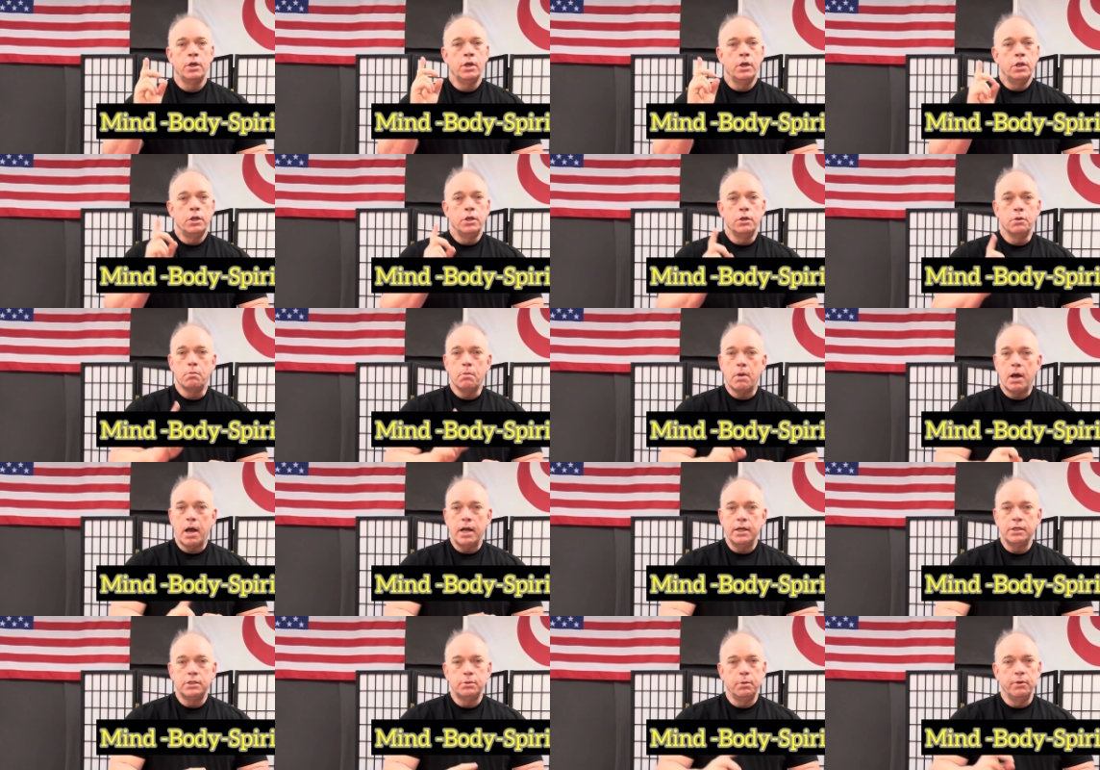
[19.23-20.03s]
Your
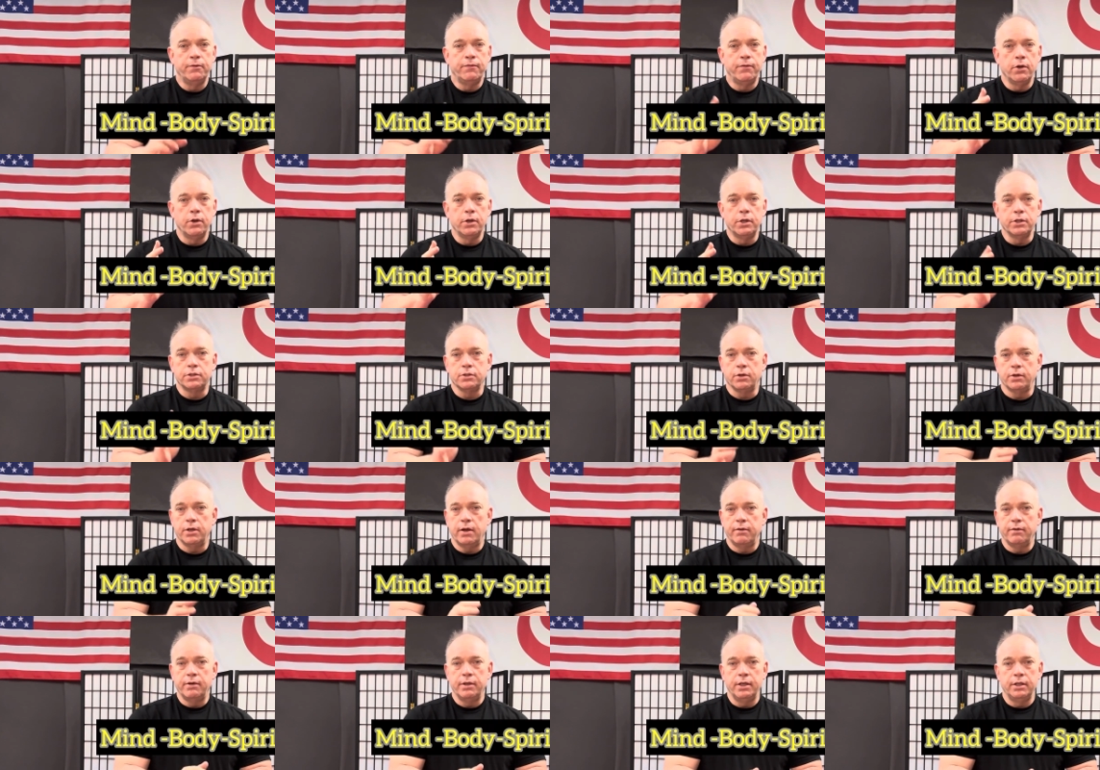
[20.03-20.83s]
mind should be focused on
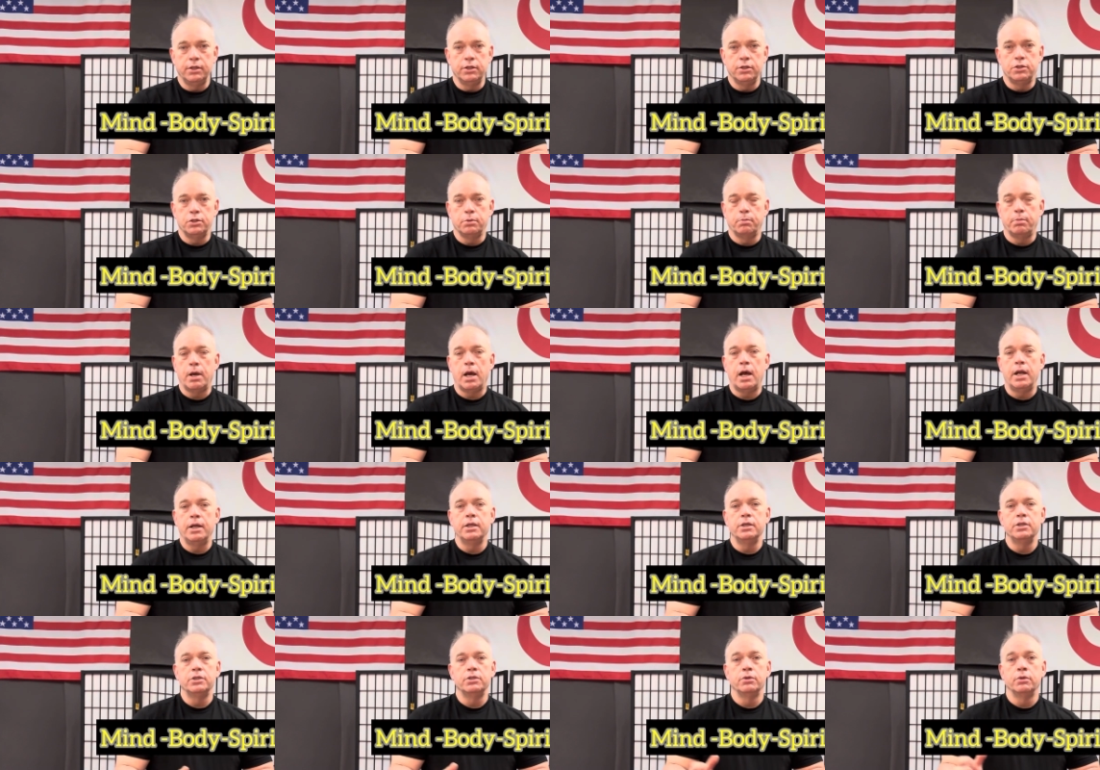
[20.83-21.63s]
everything that your body
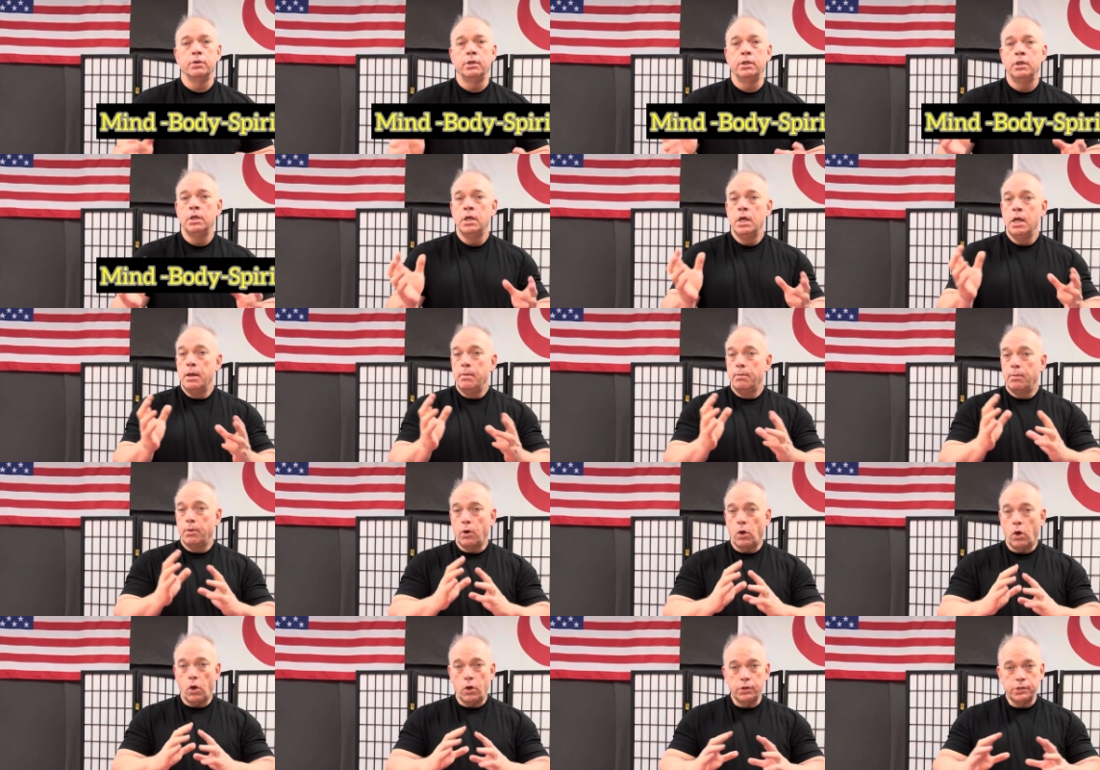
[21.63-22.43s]
is doing, but
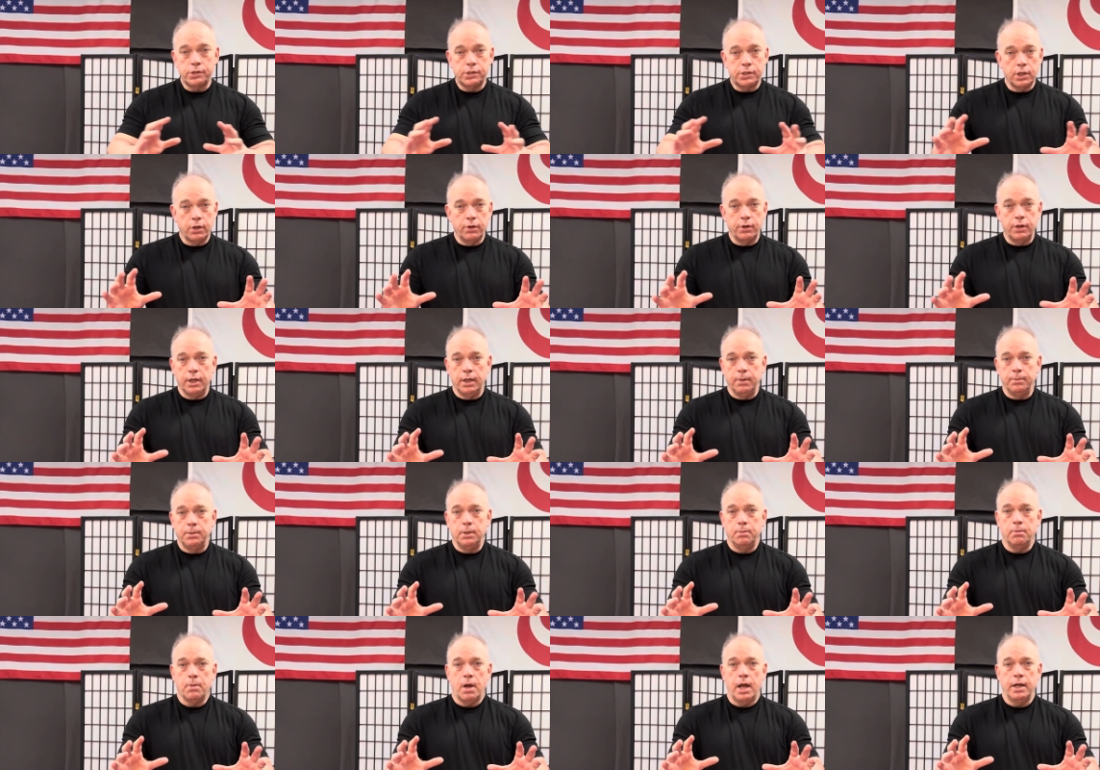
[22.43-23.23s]
also an
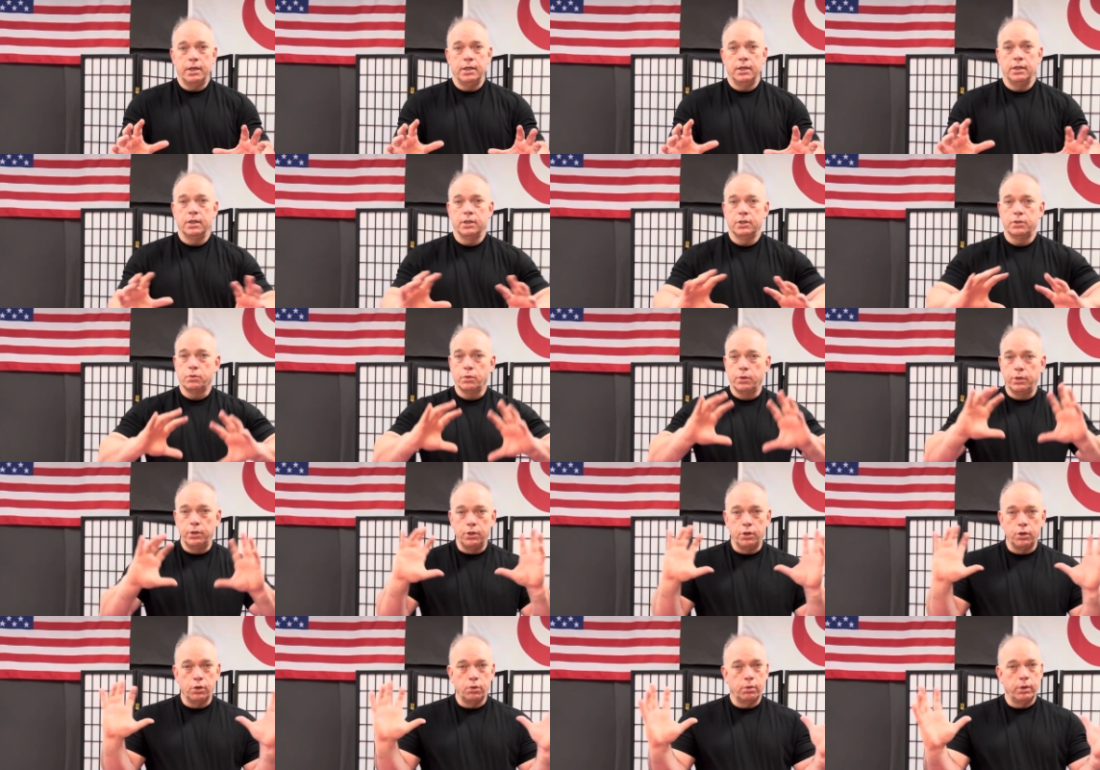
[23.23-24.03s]
empty-mindedness where
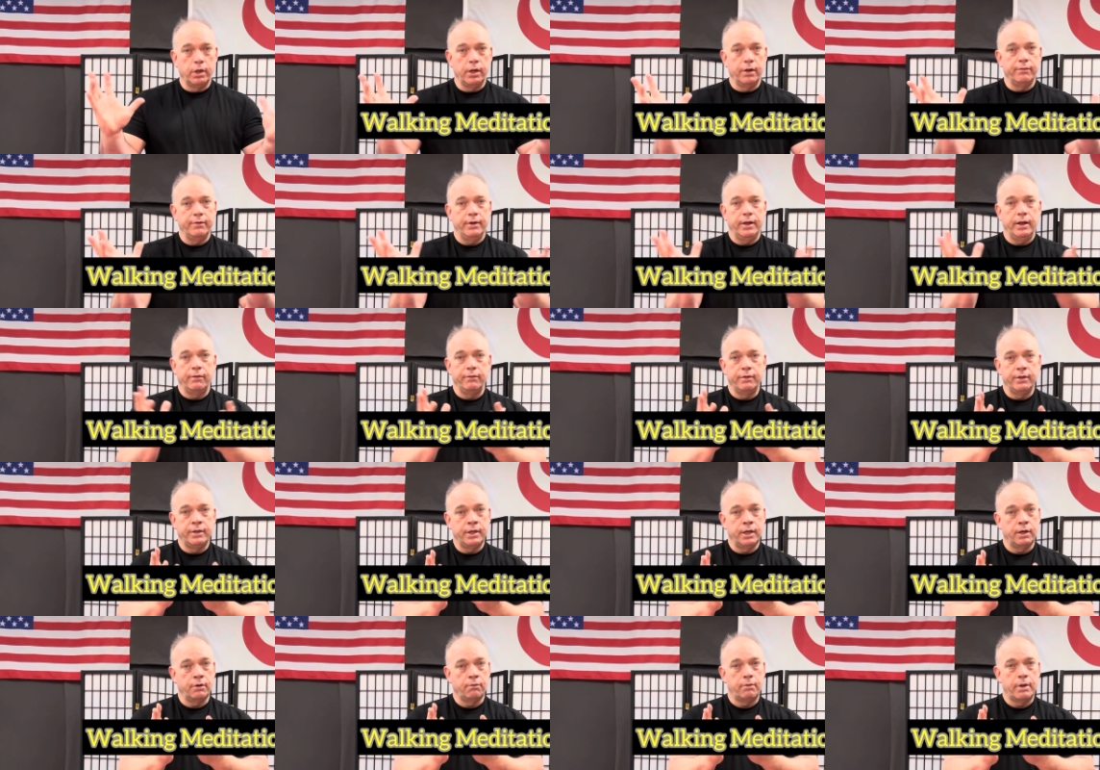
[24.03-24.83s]
you're aware of
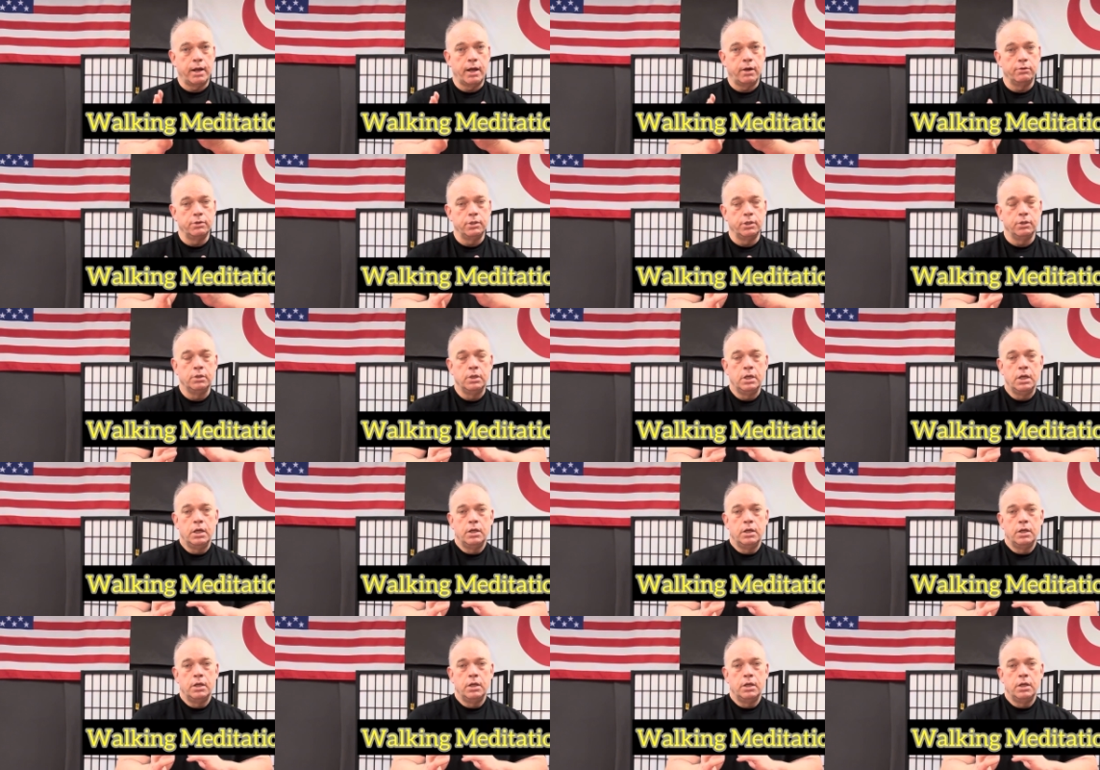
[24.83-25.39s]
everything around you.